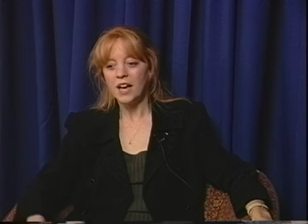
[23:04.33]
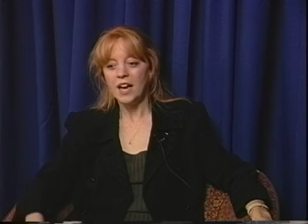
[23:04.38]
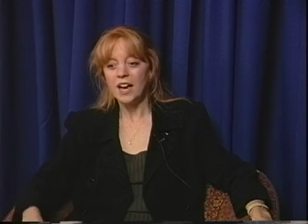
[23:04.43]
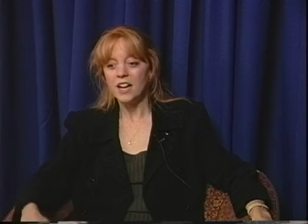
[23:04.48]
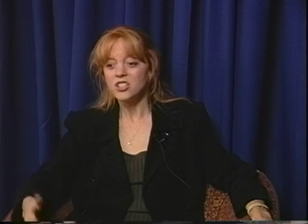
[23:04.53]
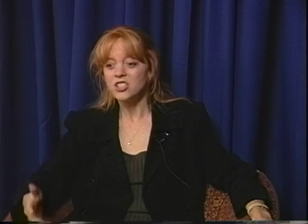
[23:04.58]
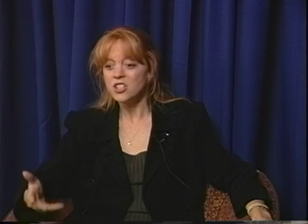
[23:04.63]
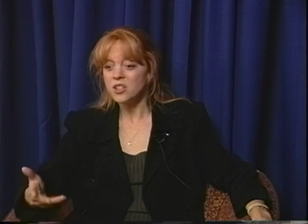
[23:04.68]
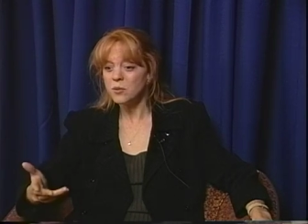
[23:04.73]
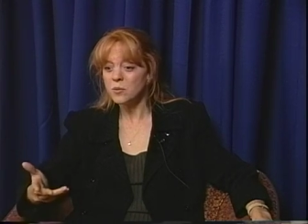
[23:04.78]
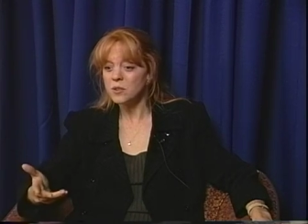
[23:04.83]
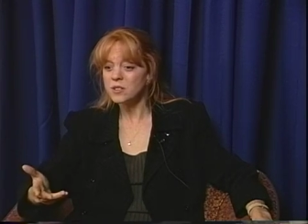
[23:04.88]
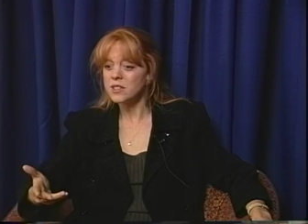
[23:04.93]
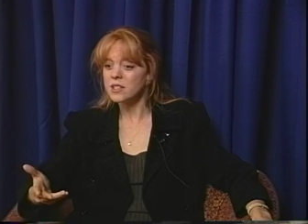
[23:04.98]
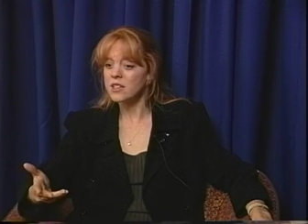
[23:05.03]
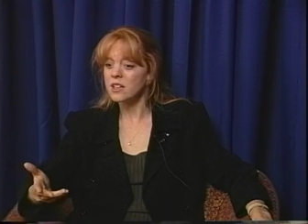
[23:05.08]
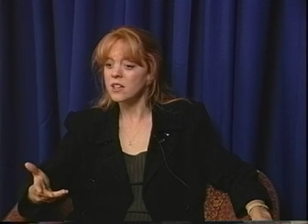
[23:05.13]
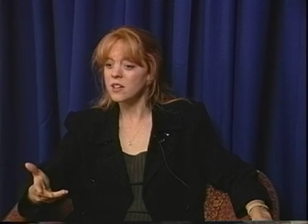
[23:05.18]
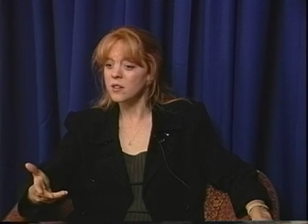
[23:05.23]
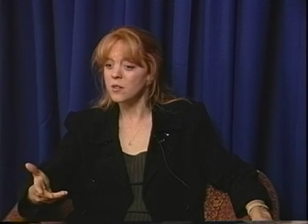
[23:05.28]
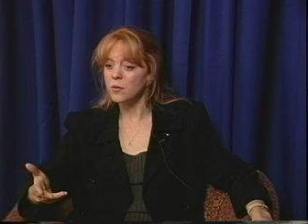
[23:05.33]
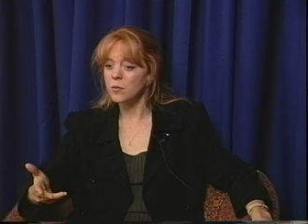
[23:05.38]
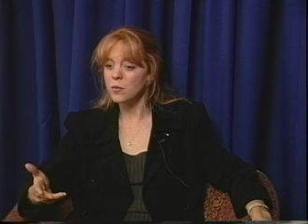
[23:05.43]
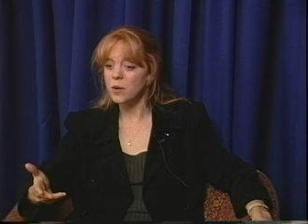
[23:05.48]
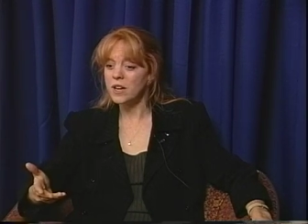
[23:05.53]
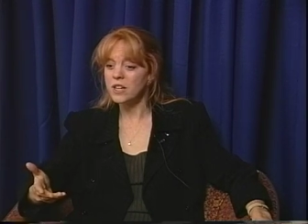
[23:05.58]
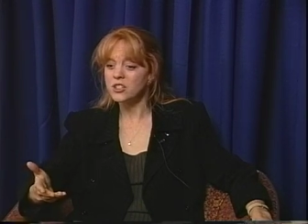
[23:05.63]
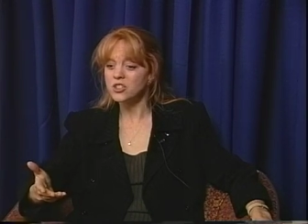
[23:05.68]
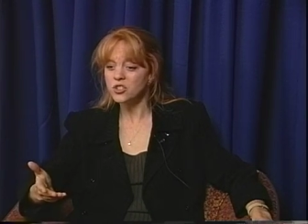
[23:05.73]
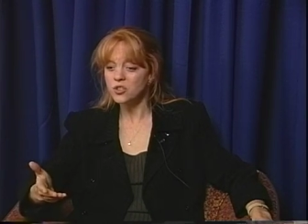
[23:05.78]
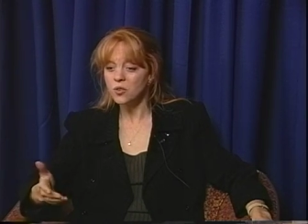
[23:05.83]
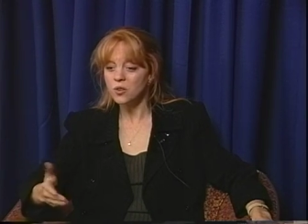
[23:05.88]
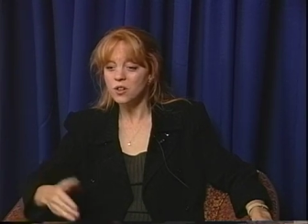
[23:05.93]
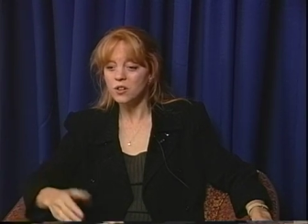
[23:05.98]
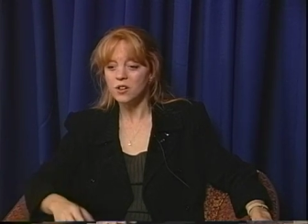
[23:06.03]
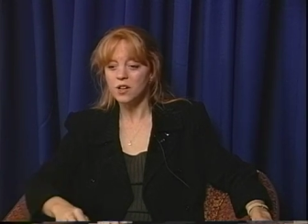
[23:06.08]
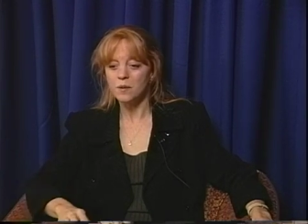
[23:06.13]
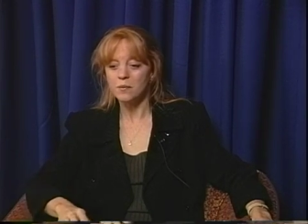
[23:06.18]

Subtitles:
Actually, it was Wayne Shorter.